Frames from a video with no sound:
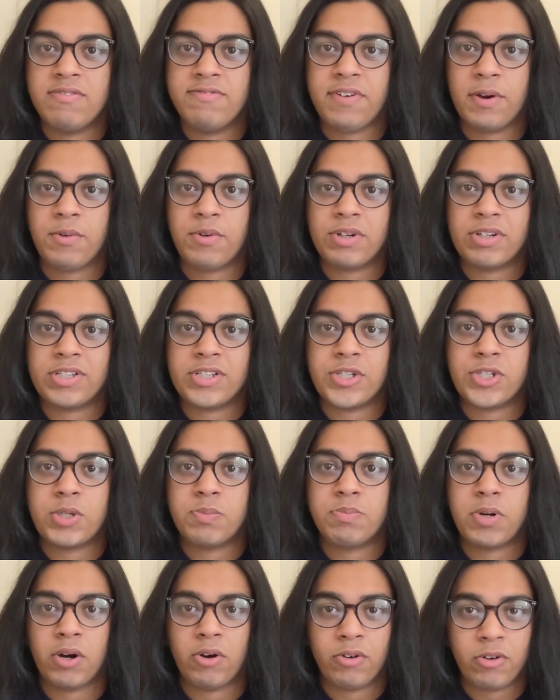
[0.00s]

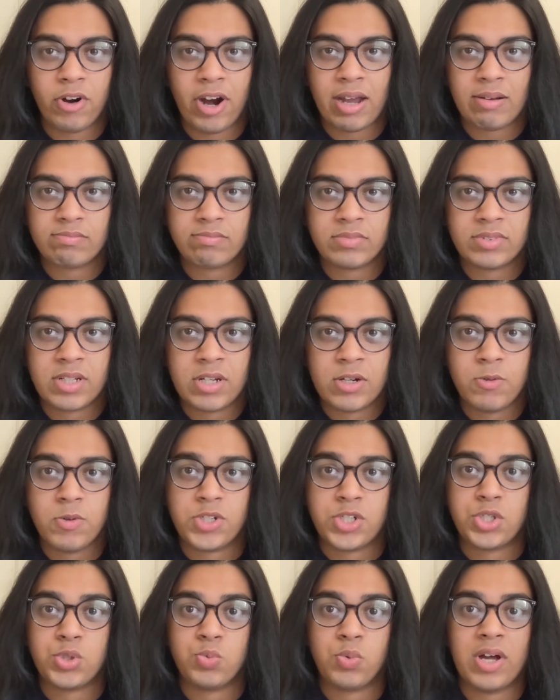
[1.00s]
focused program,
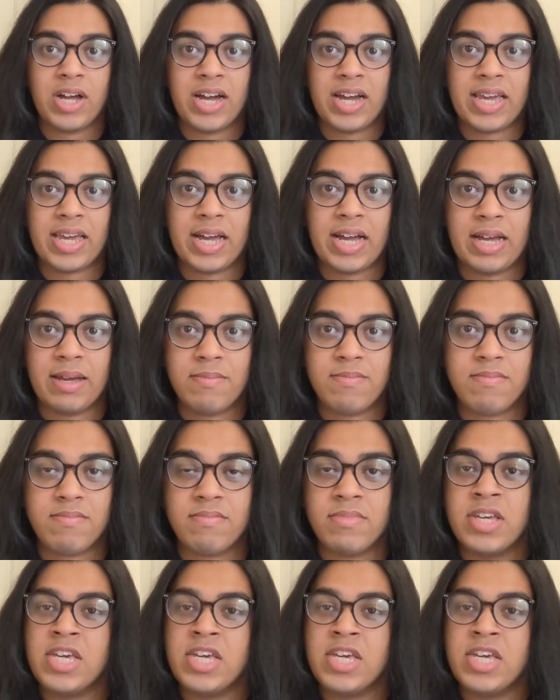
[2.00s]
which is why